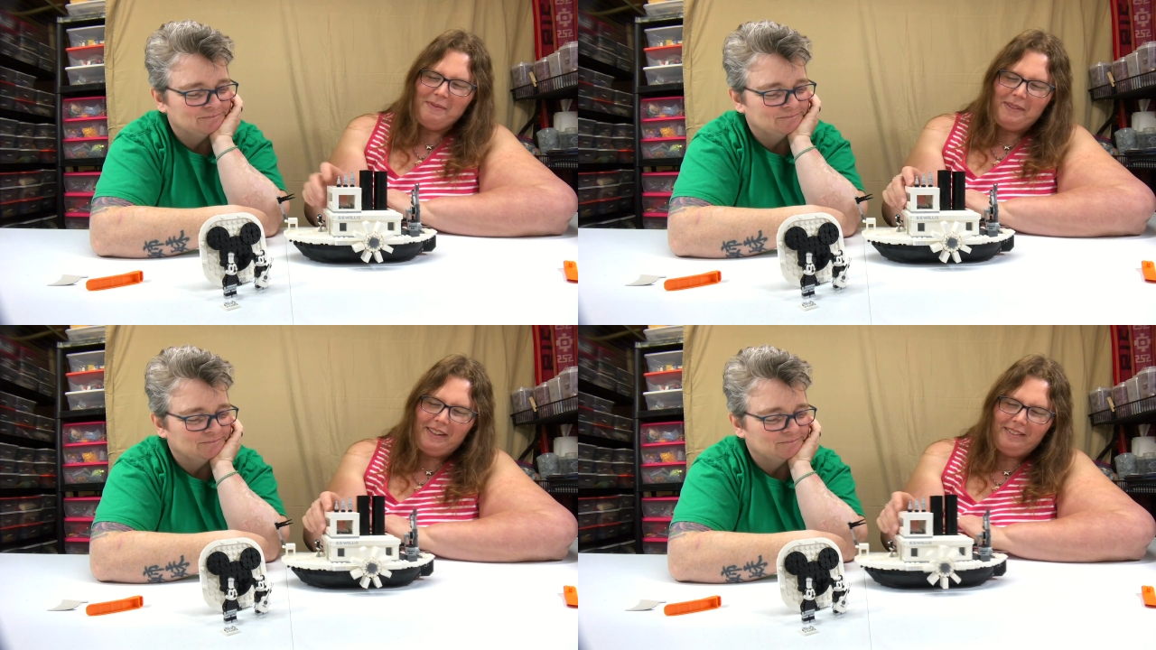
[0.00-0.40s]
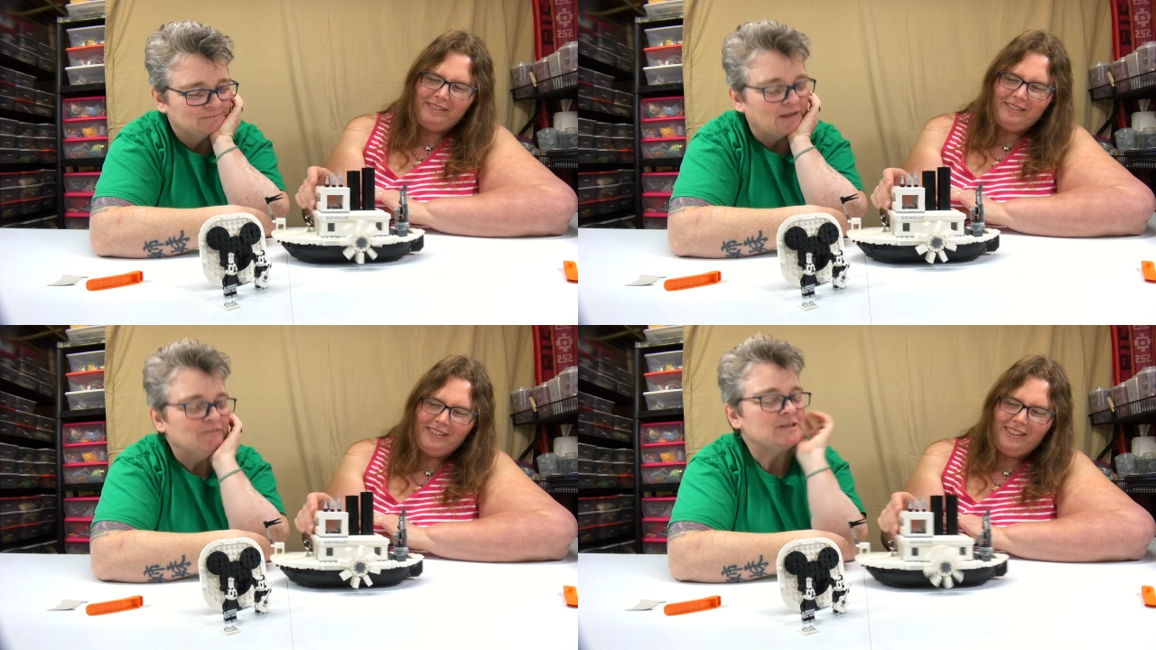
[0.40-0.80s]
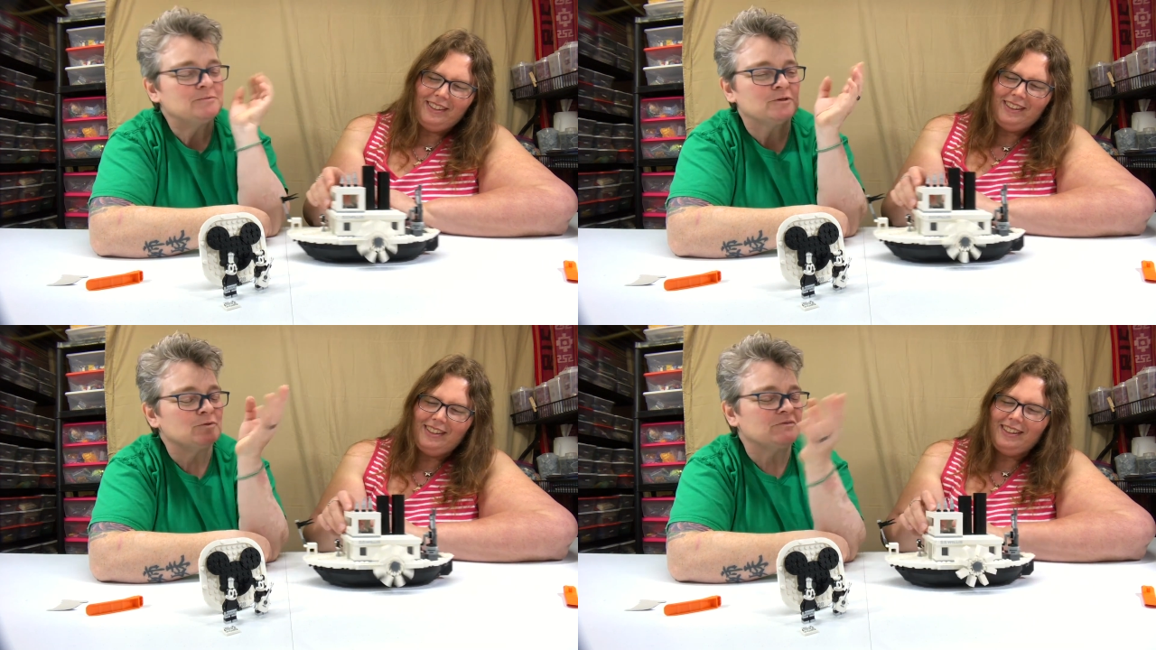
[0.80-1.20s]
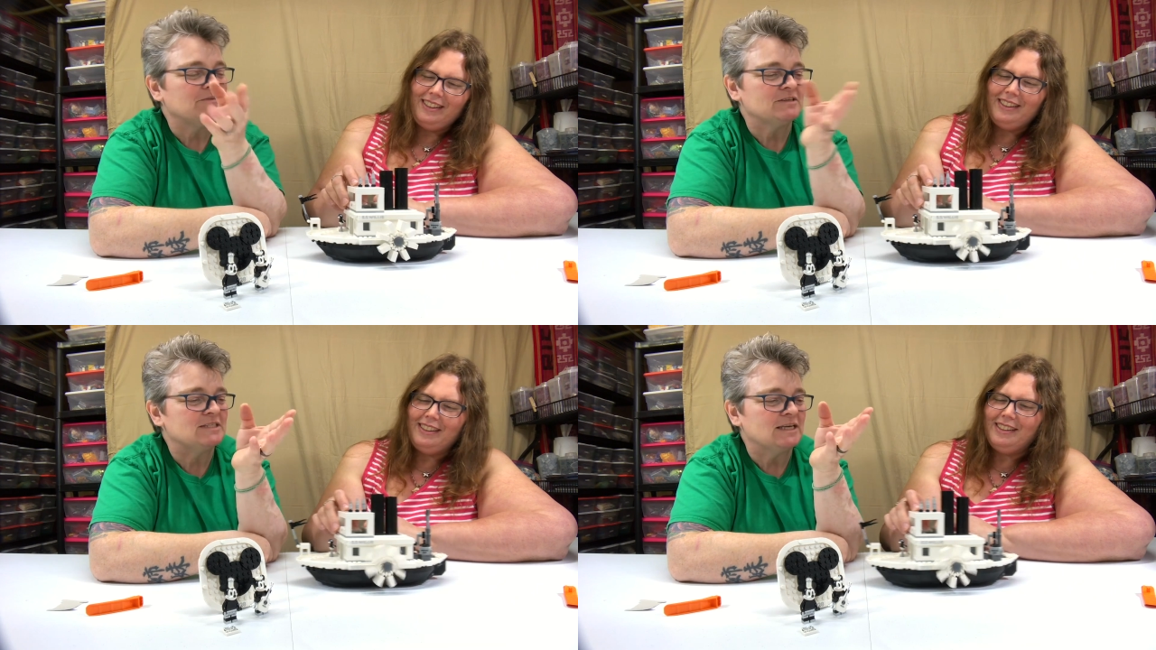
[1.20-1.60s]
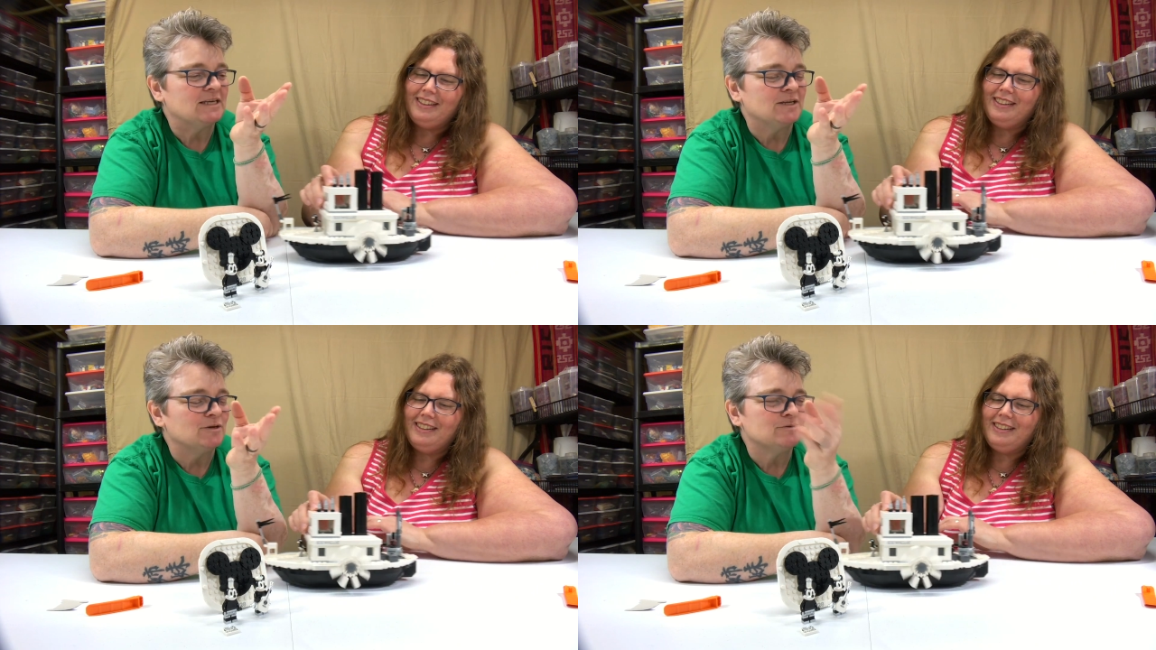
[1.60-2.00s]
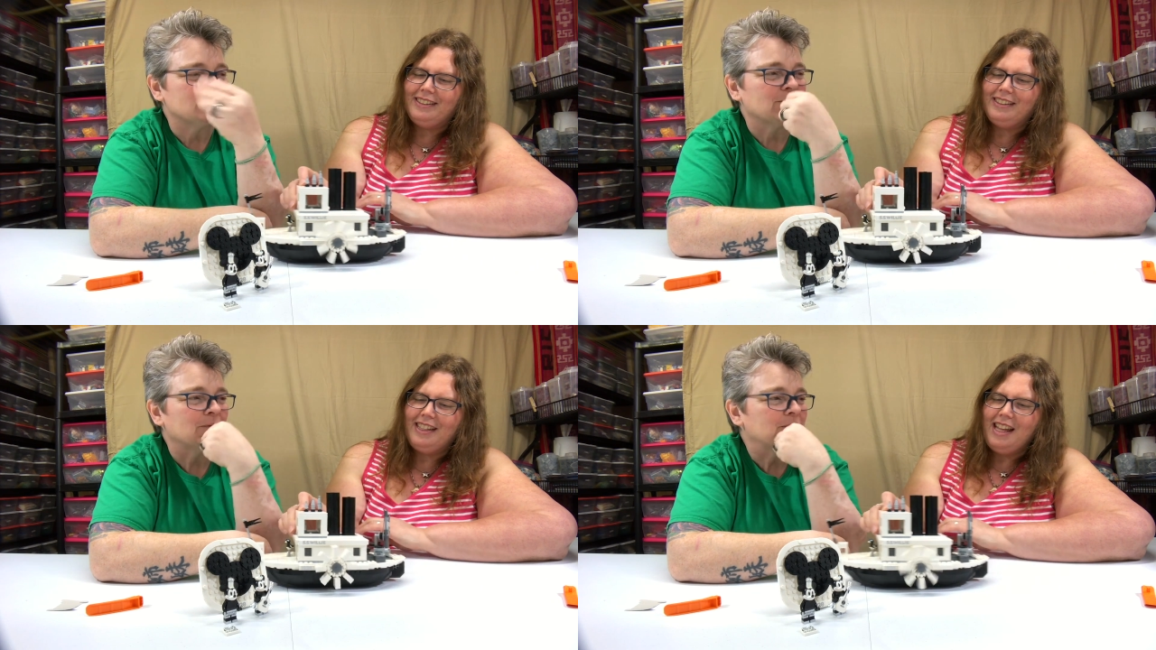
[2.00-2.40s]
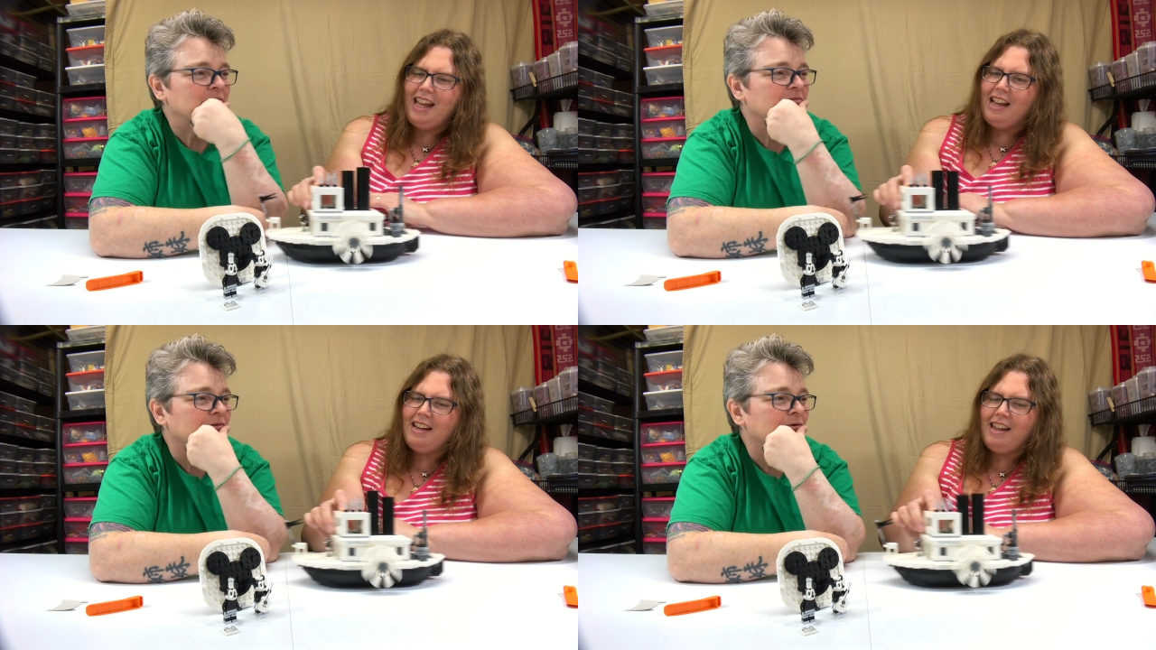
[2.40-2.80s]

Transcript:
Speaker 1: But I think it's because we've never seen it used that way before.